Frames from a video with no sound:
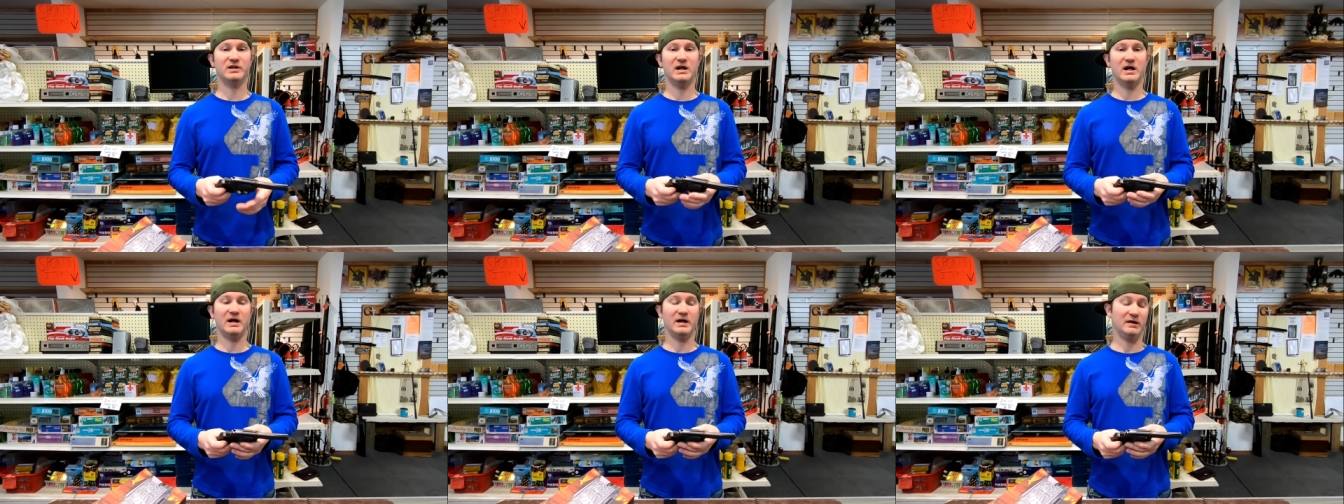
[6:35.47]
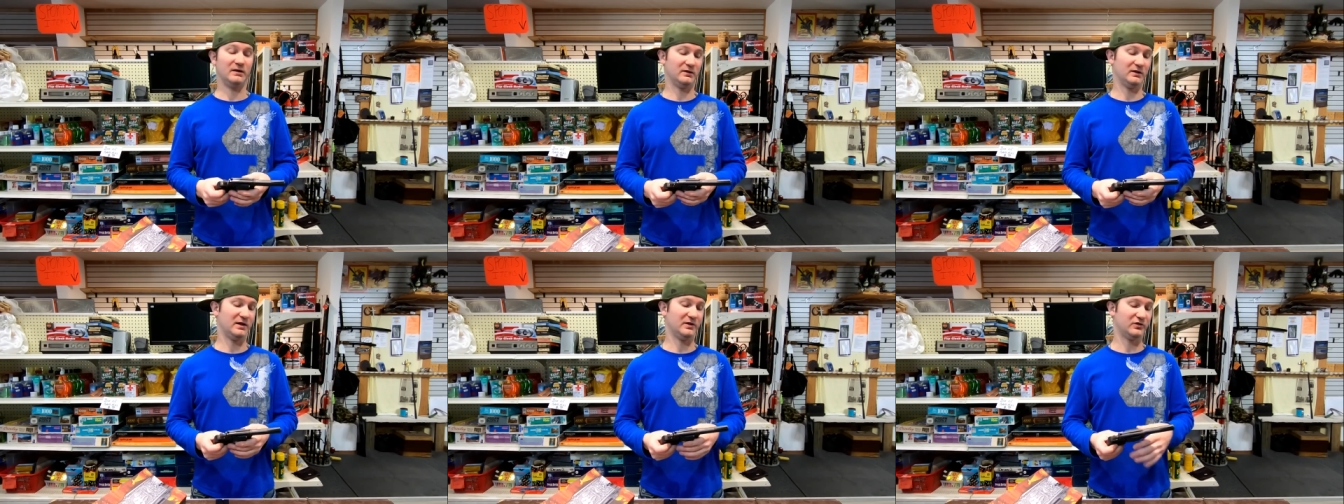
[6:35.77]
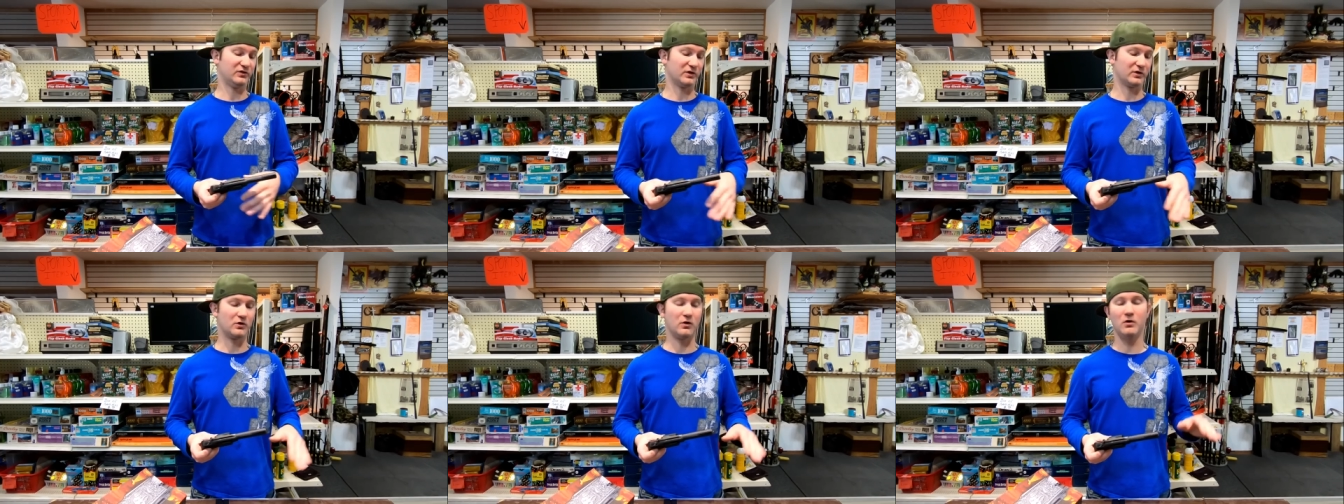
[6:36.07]

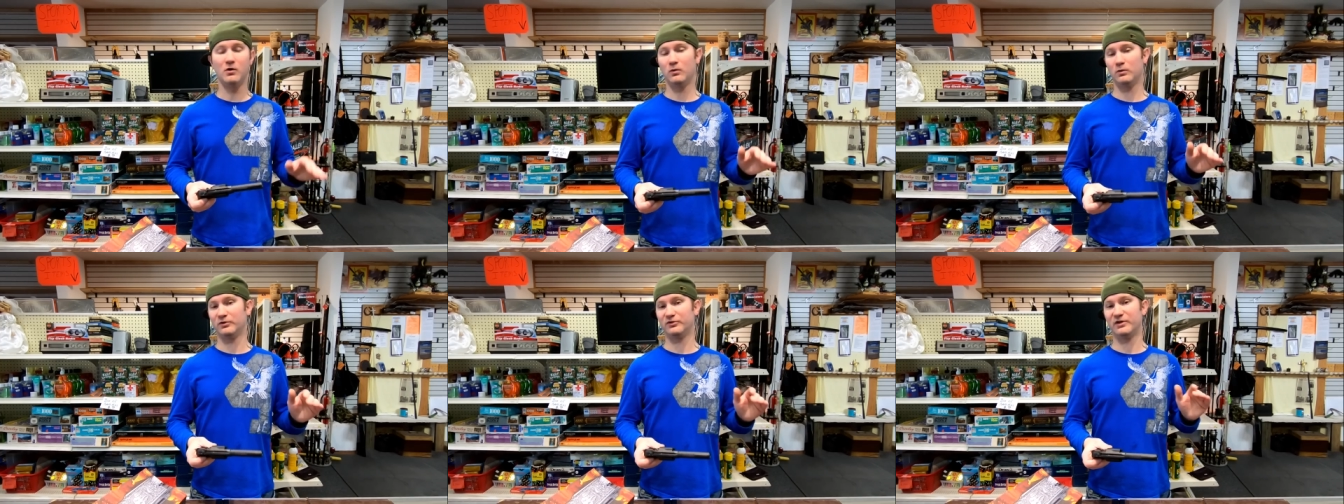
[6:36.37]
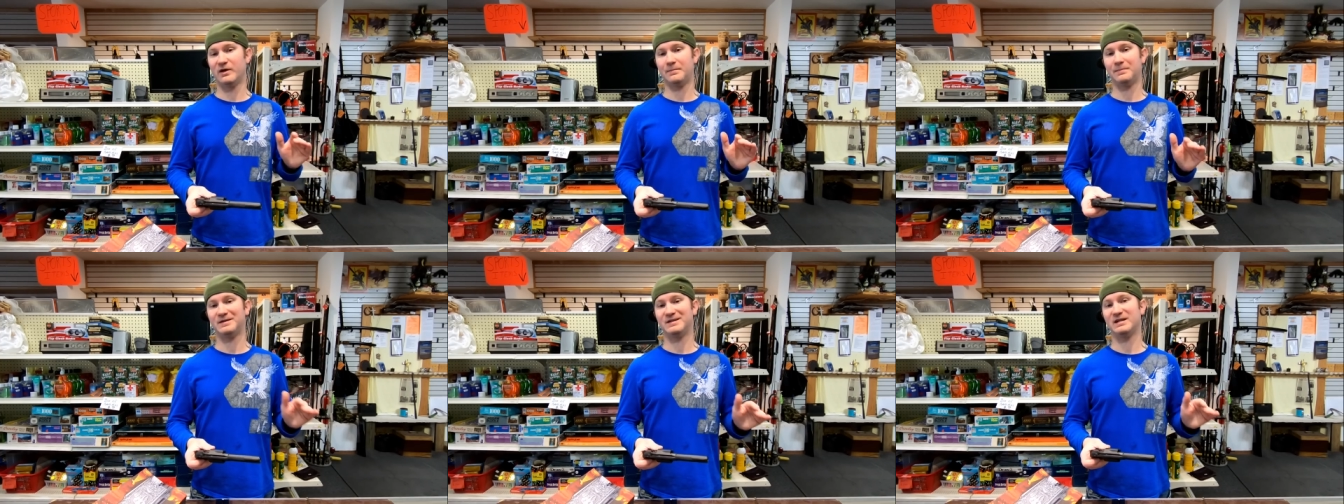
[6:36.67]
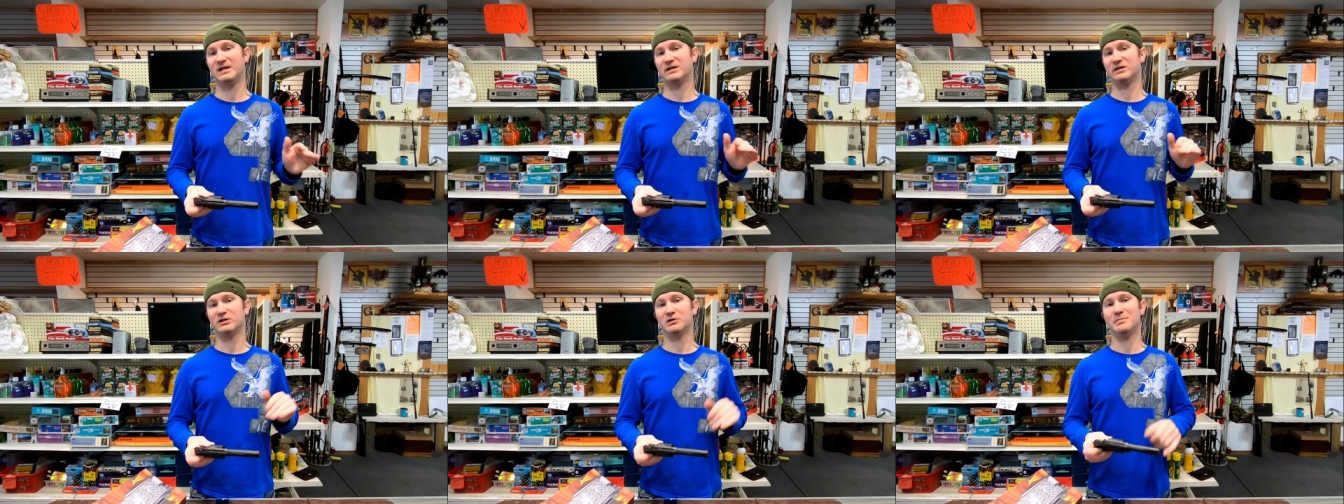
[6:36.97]
unless the Colt was that
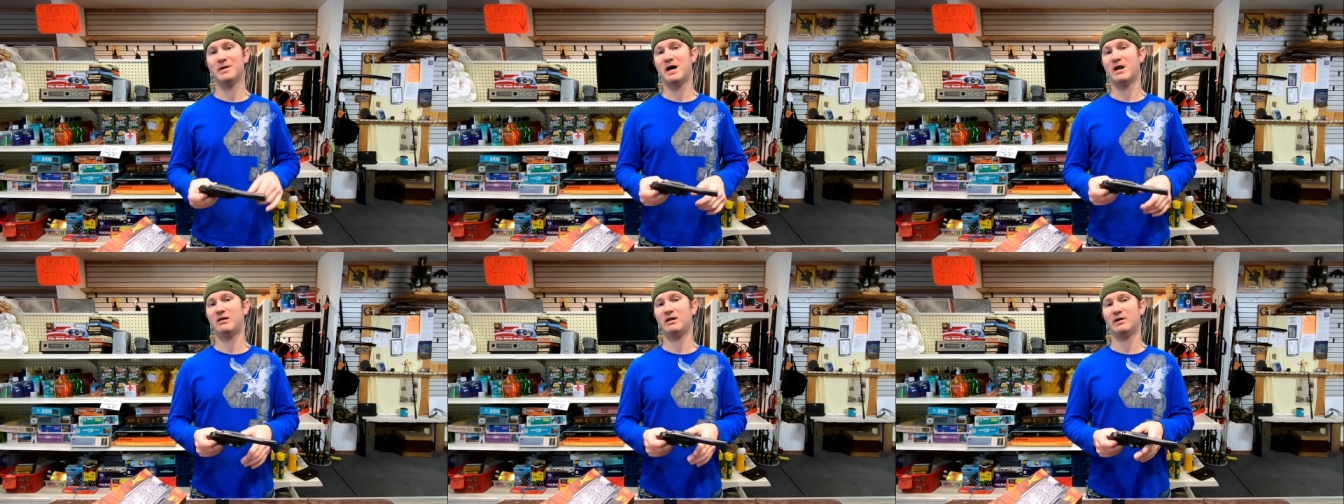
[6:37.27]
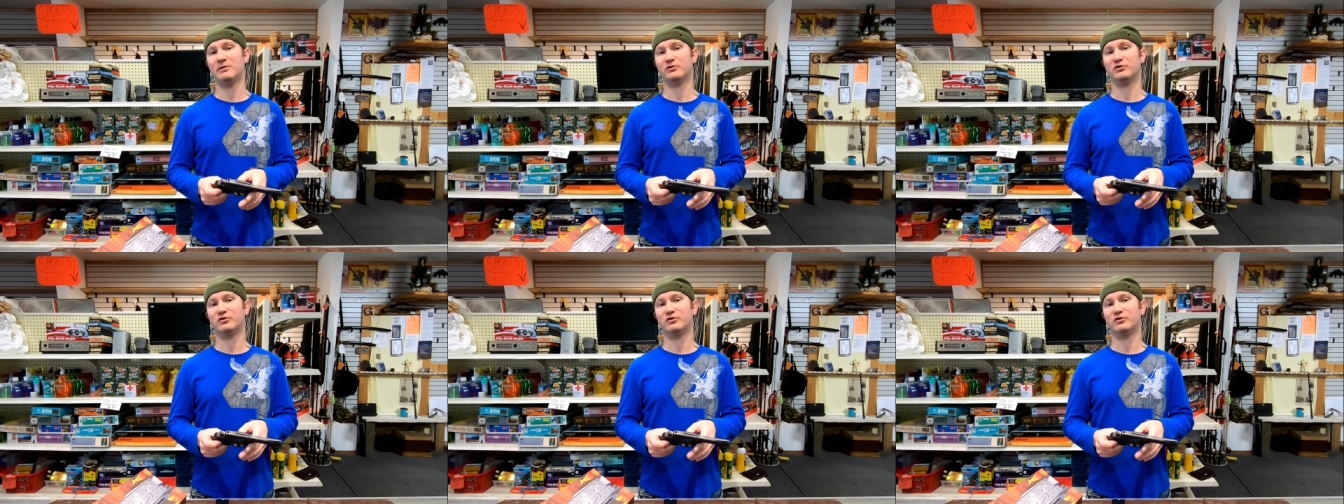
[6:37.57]
particular model I